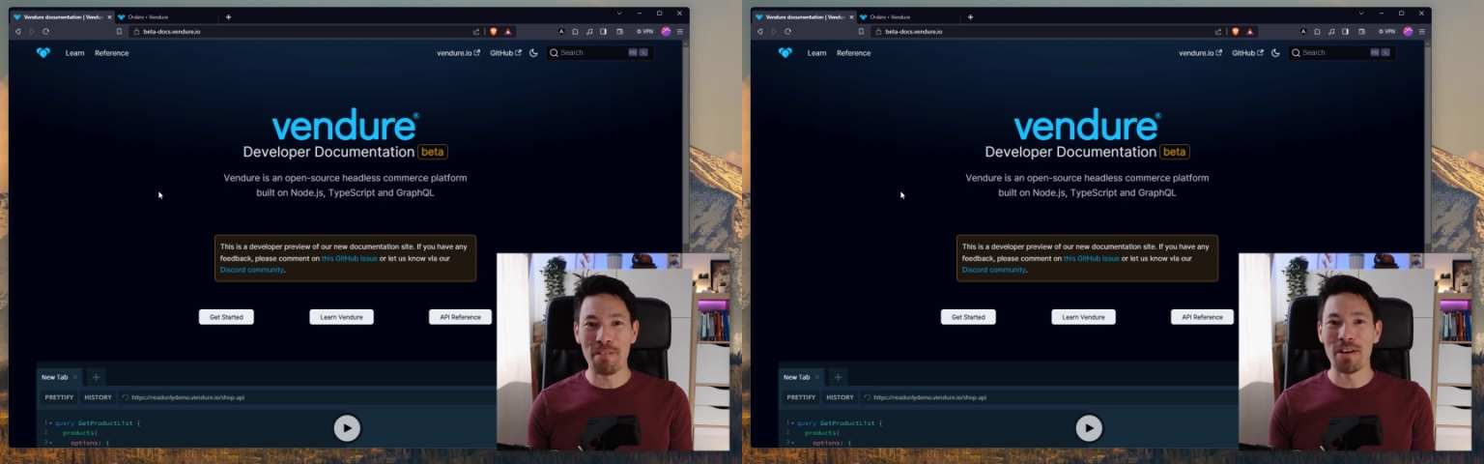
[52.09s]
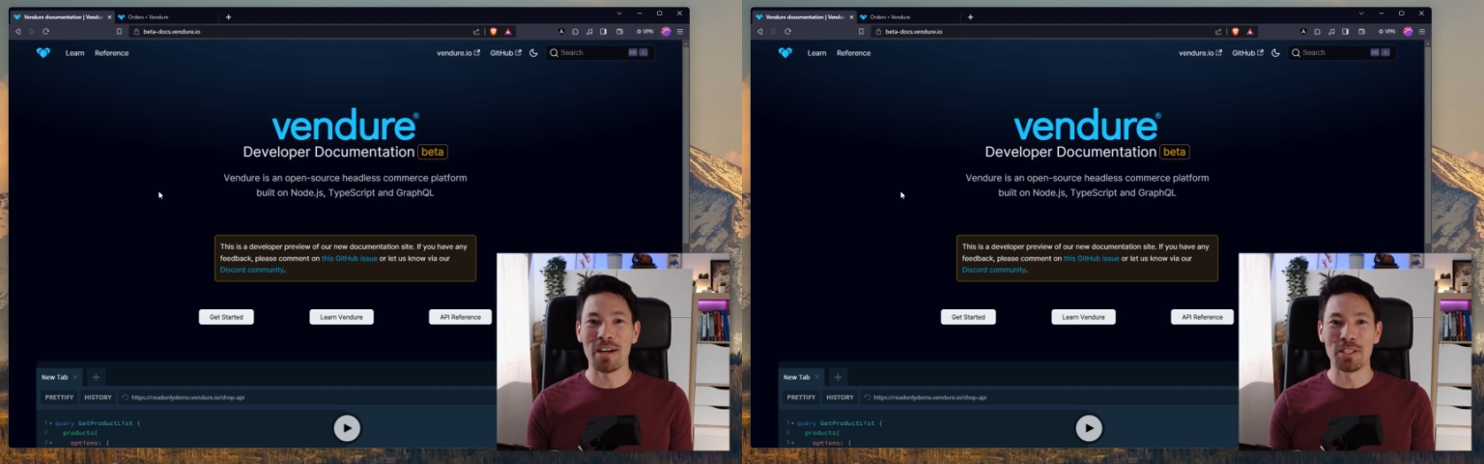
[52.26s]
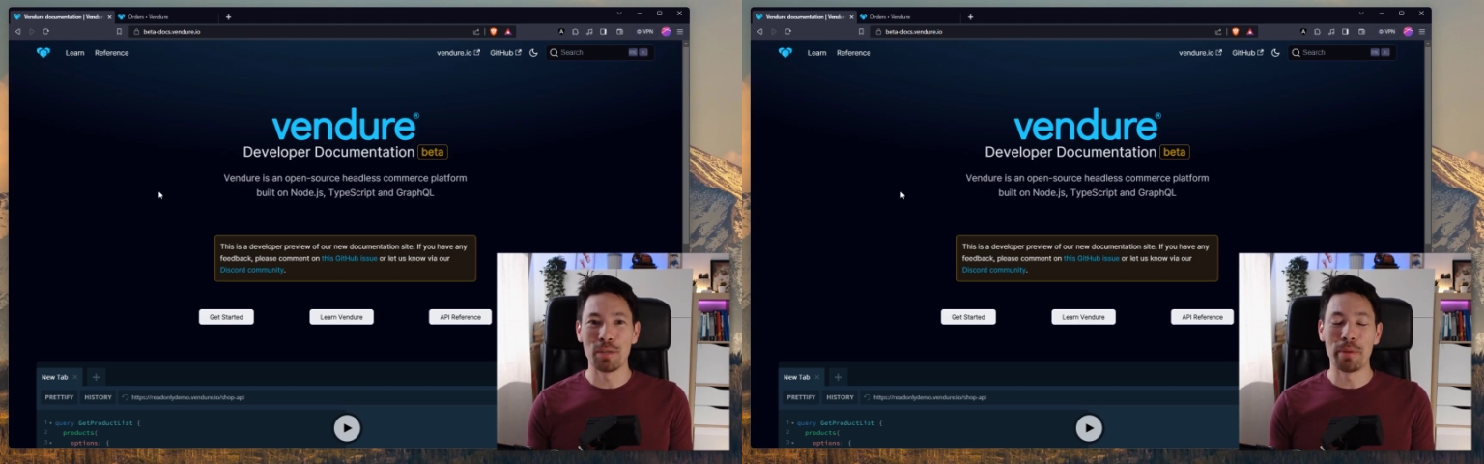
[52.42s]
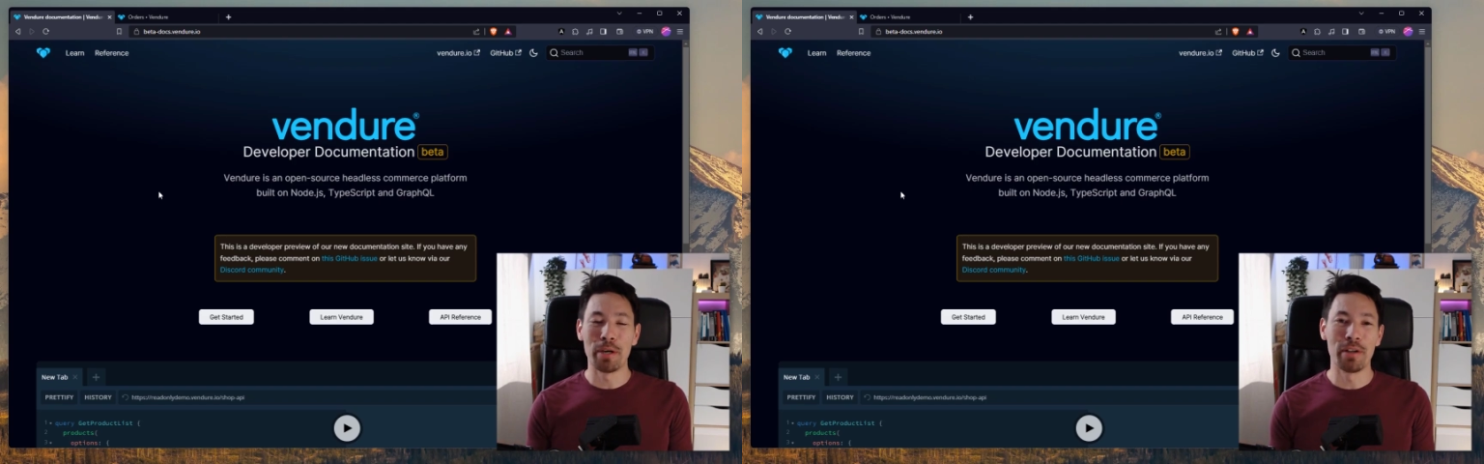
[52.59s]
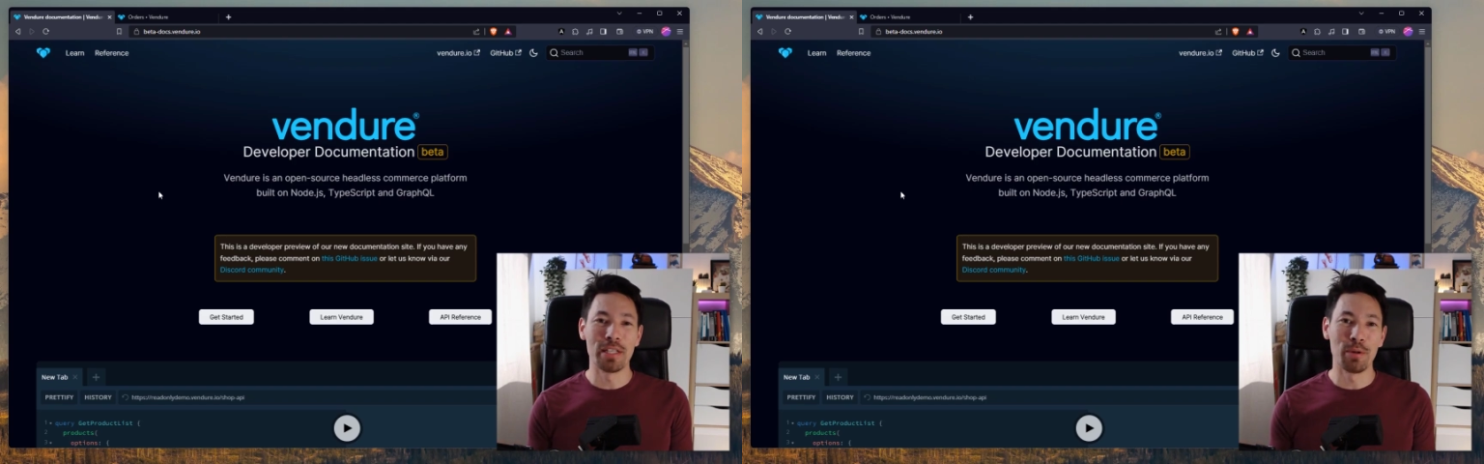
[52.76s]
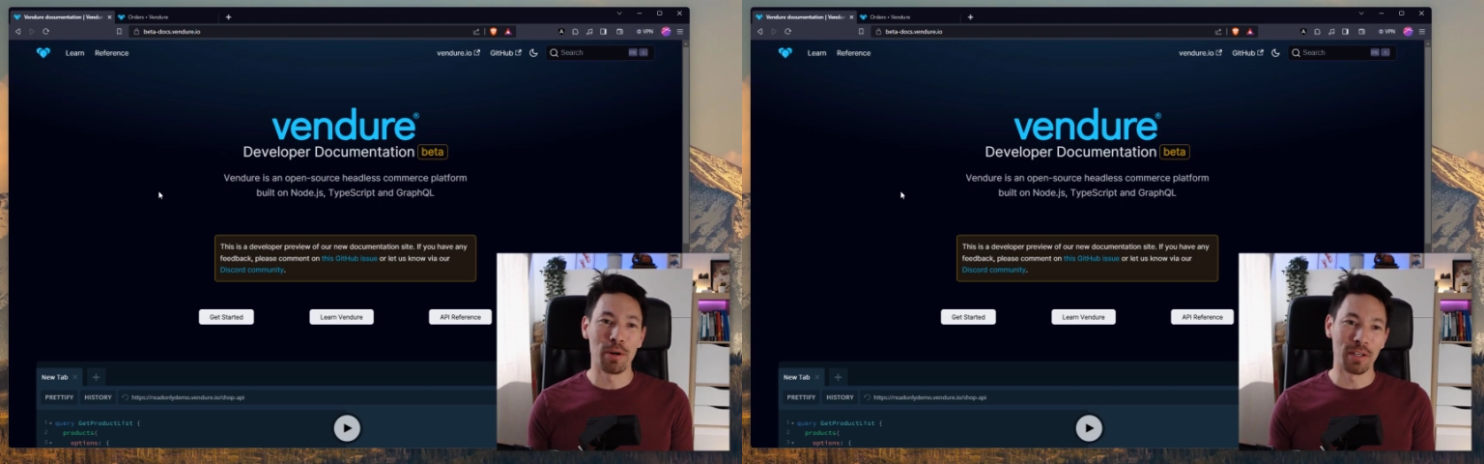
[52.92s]
far
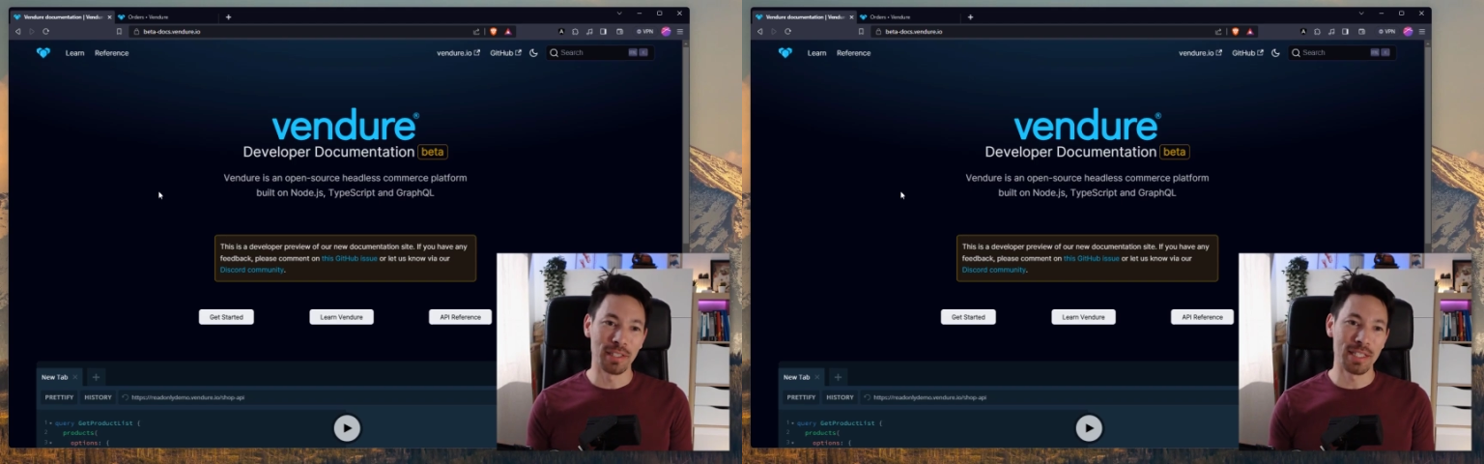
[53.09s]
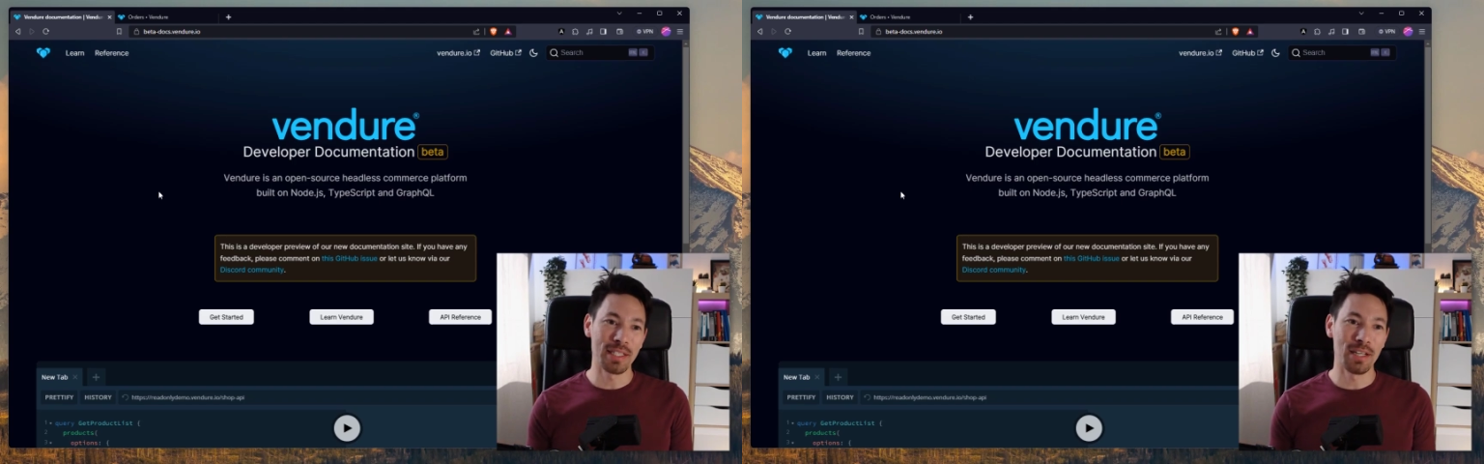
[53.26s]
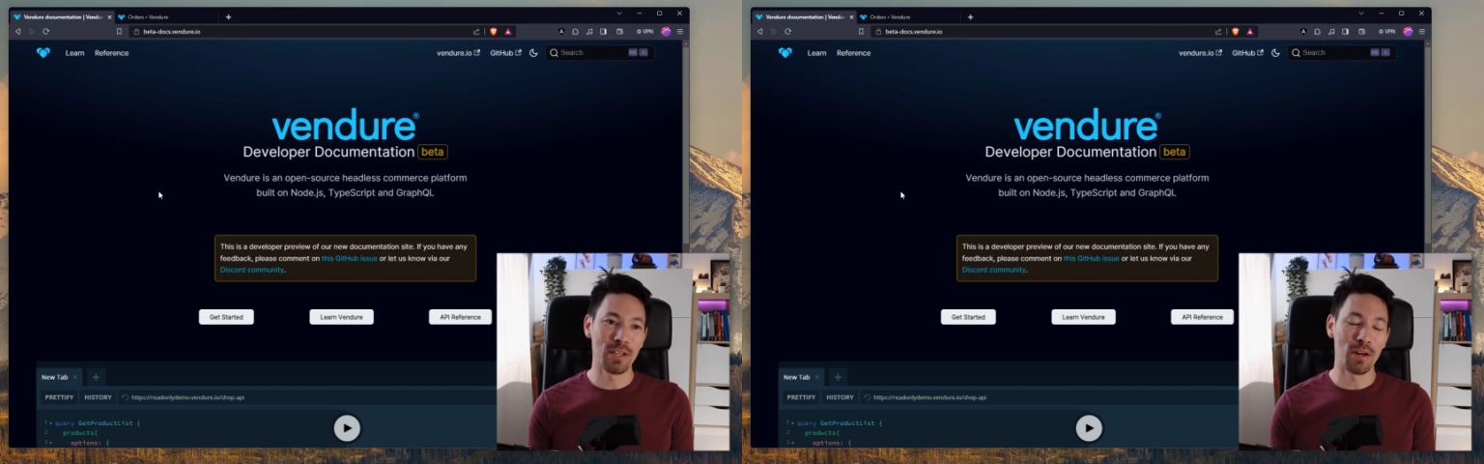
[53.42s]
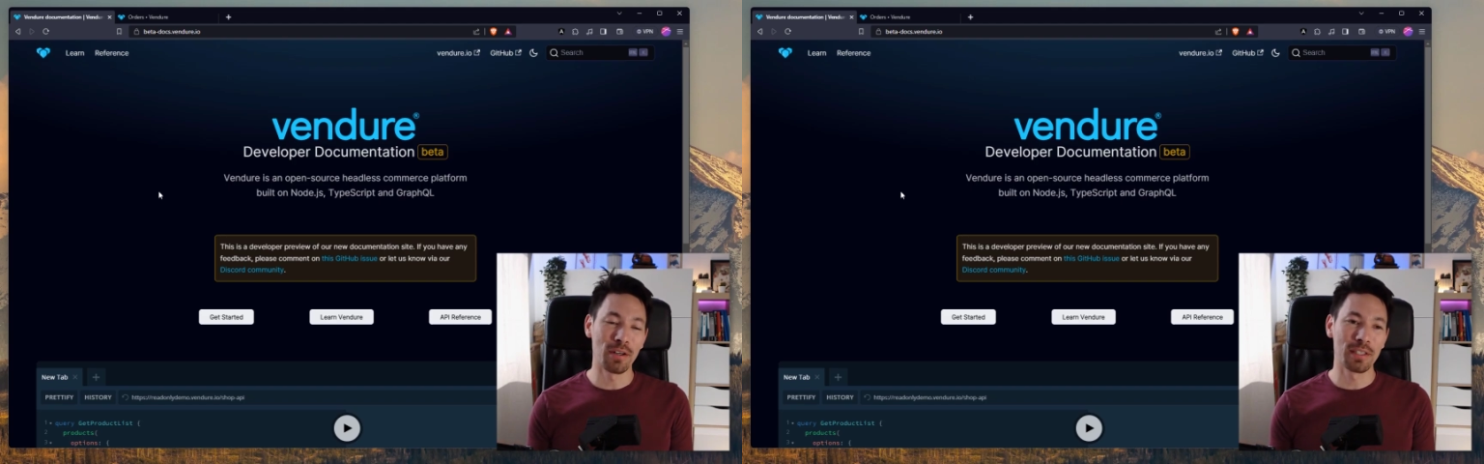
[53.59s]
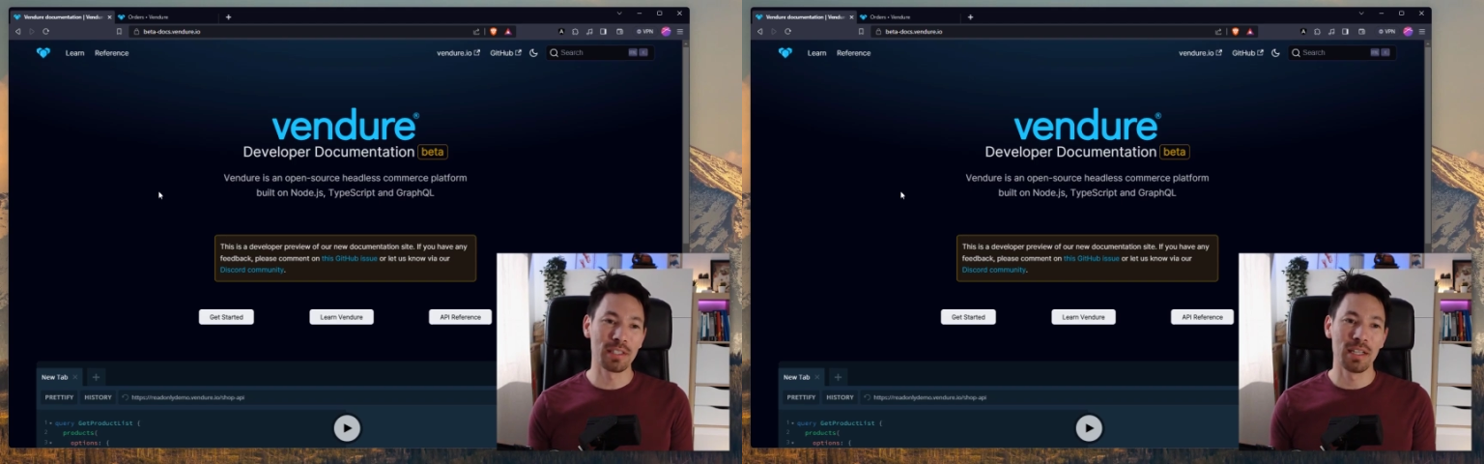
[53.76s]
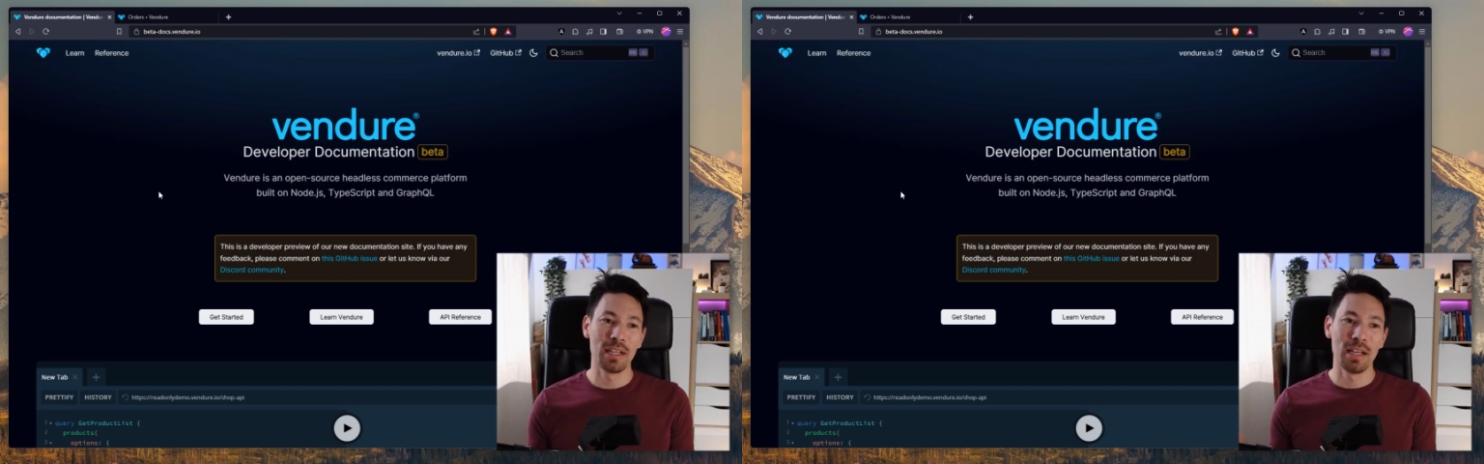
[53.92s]
superior to our existing
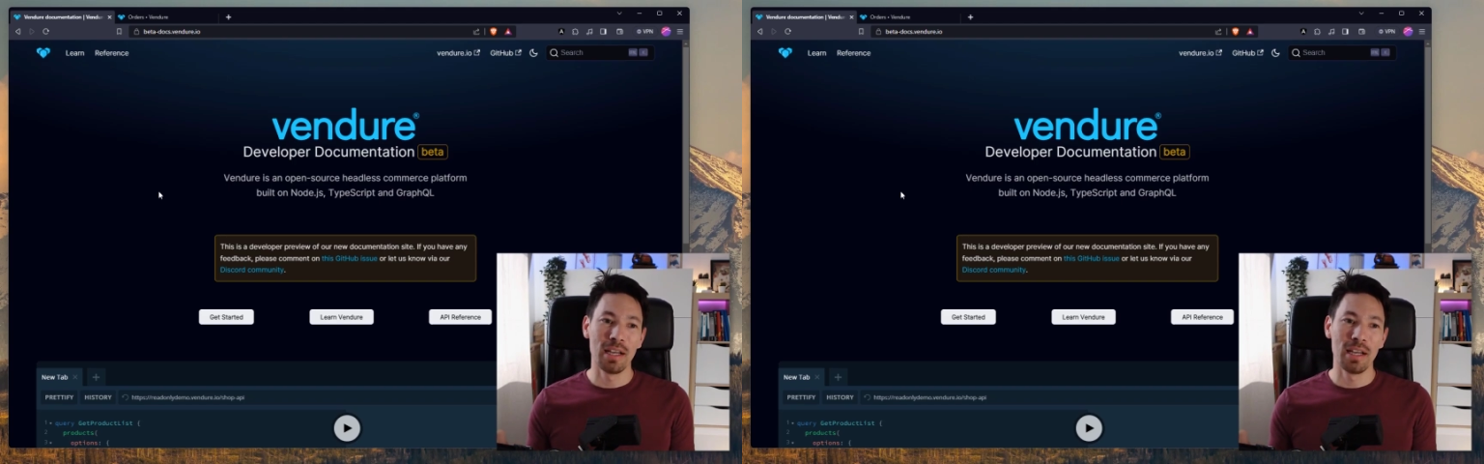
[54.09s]
docs.